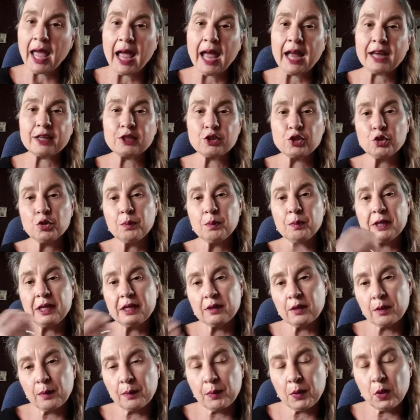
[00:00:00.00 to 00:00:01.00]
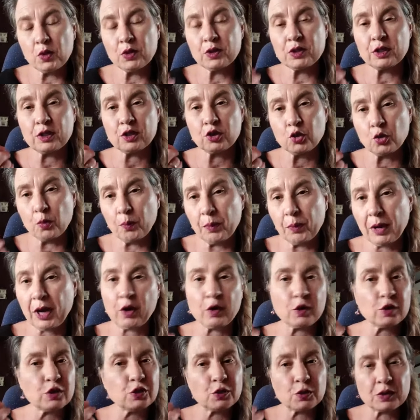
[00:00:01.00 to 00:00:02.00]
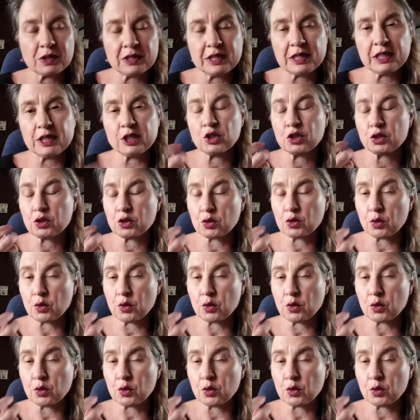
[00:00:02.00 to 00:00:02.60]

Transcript: and you being the person your parents, your teachers,